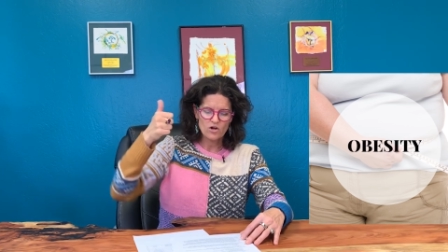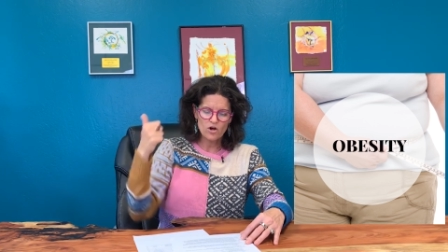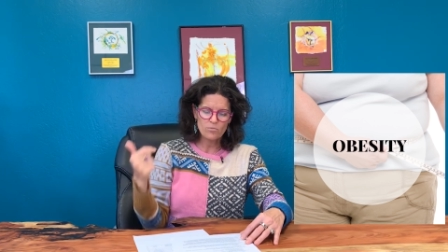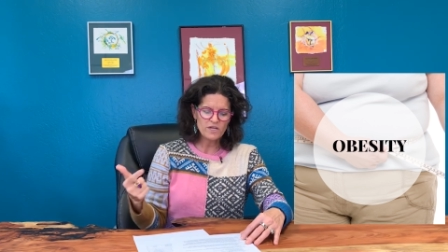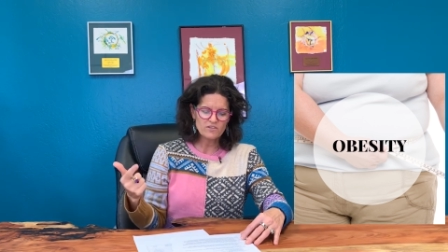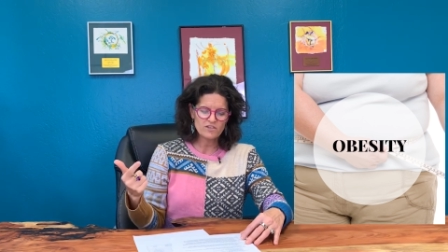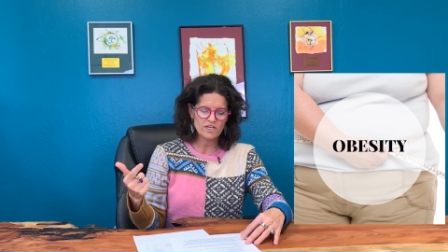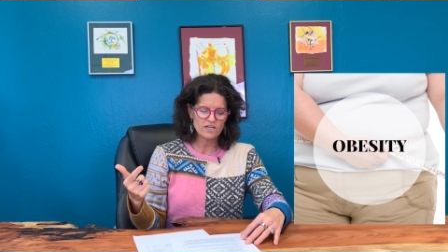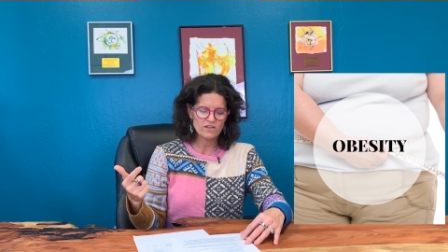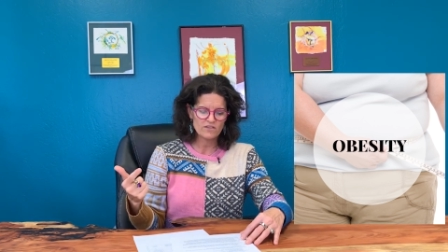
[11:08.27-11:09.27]

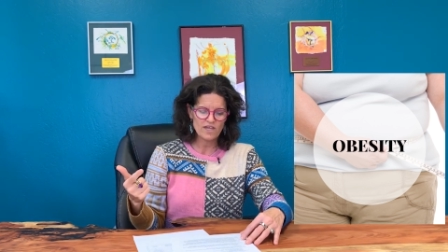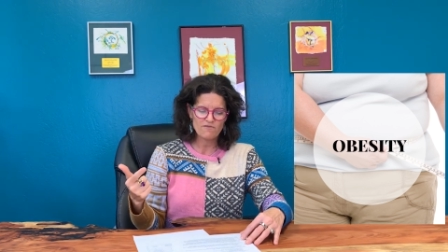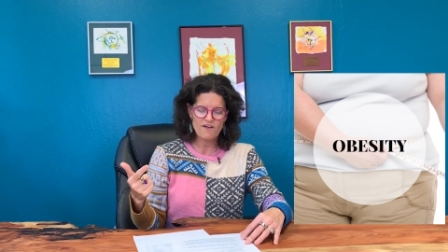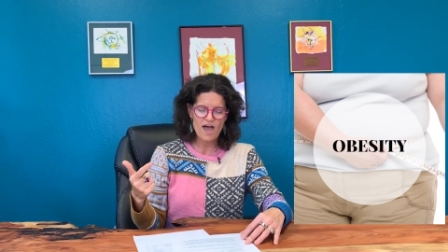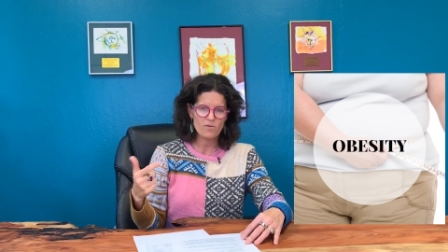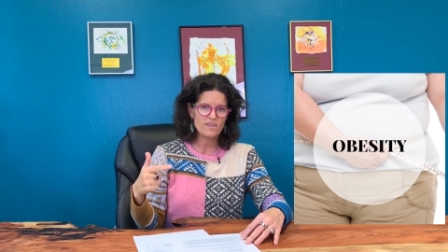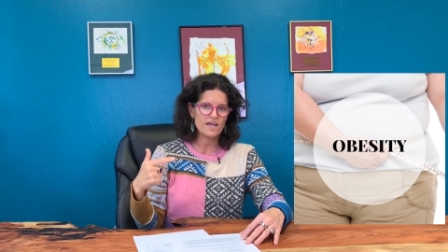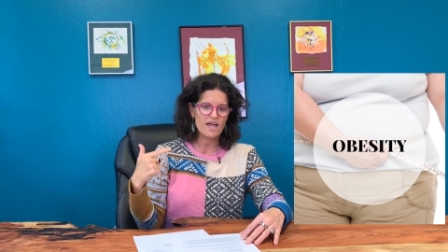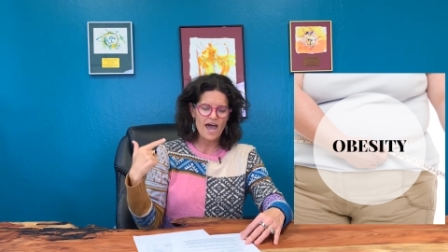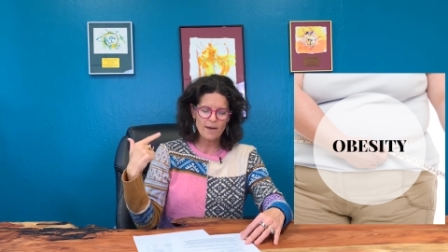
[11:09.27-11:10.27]
Obesity. They found
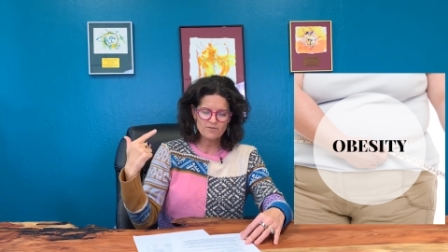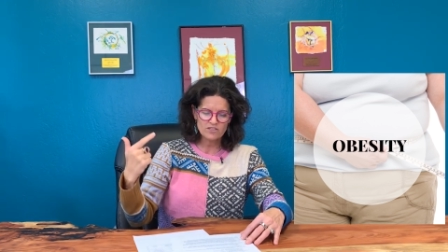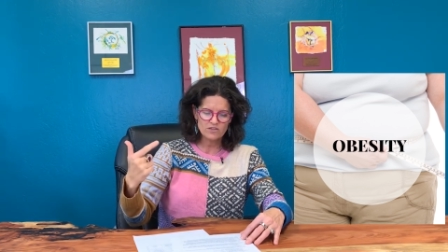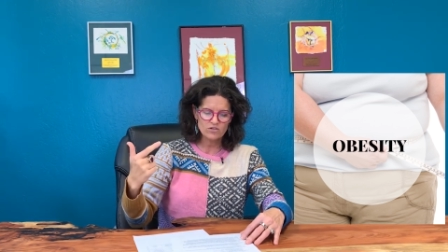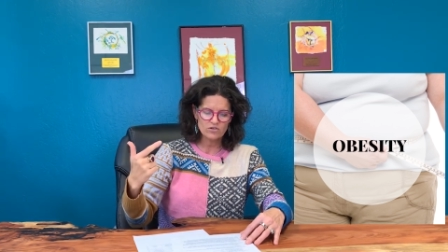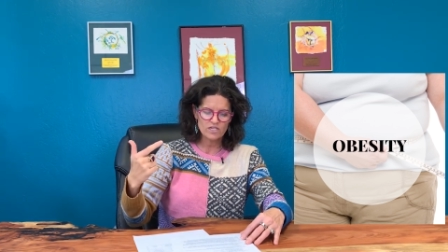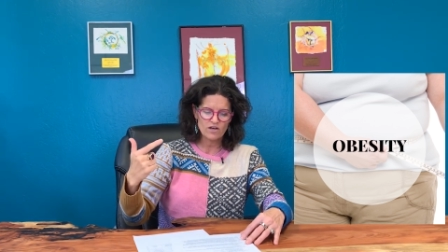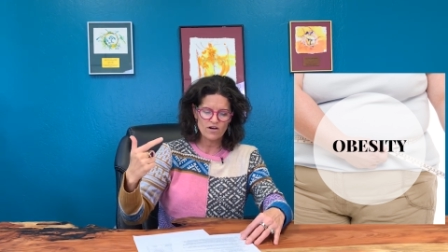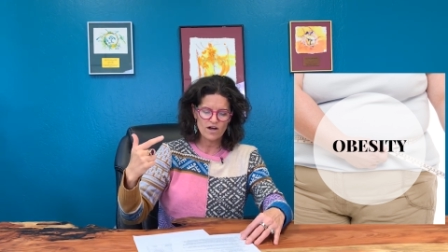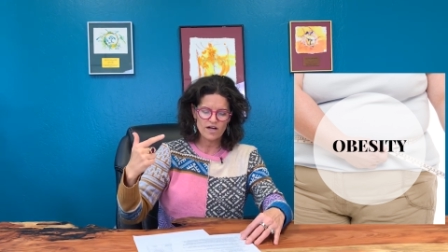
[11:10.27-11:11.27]
that absolutely
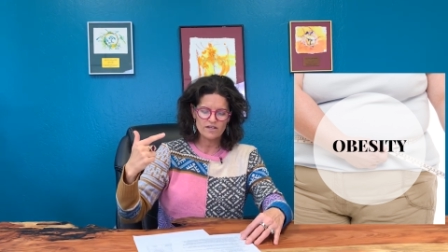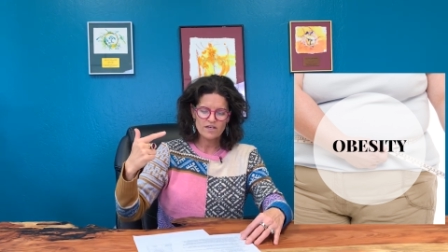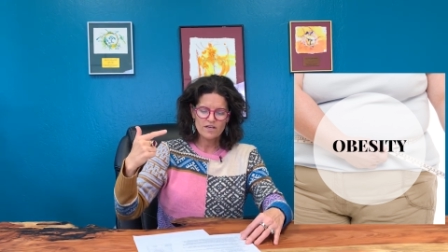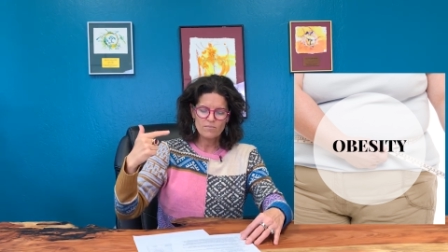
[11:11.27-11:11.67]
on